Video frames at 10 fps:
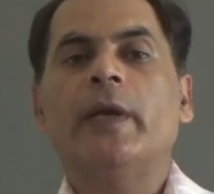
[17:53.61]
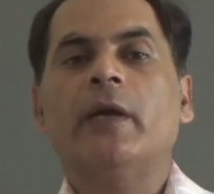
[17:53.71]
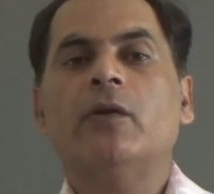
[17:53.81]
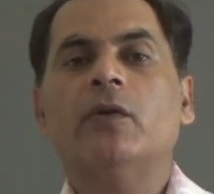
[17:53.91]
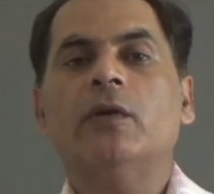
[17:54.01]

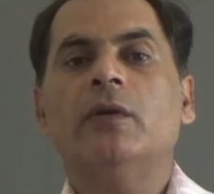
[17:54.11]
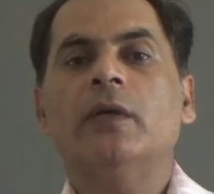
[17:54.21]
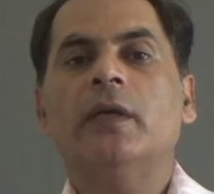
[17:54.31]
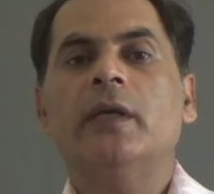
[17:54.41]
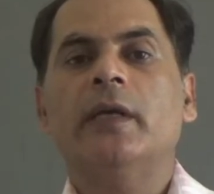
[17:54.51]

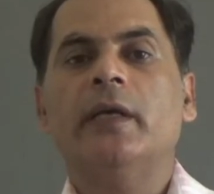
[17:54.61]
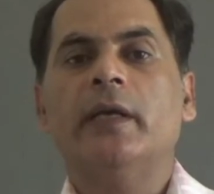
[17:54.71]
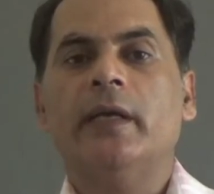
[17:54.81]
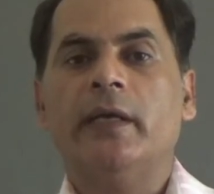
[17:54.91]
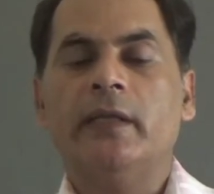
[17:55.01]
electron
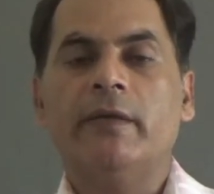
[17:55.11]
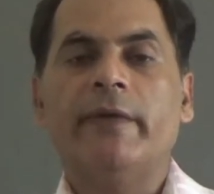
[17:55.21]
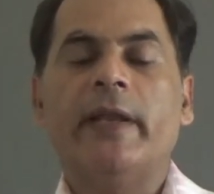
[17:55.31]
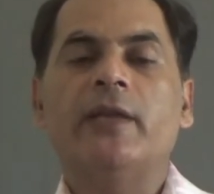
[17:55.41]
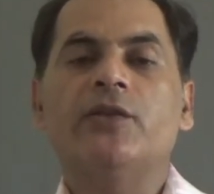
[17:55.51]
in the
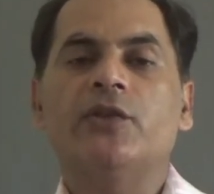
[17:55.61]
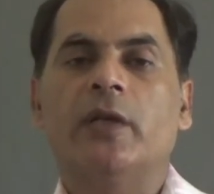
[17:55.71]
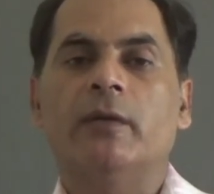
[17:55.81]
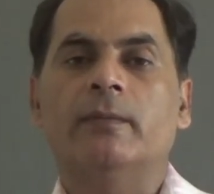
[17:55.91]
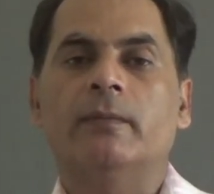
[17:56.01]
valence shell.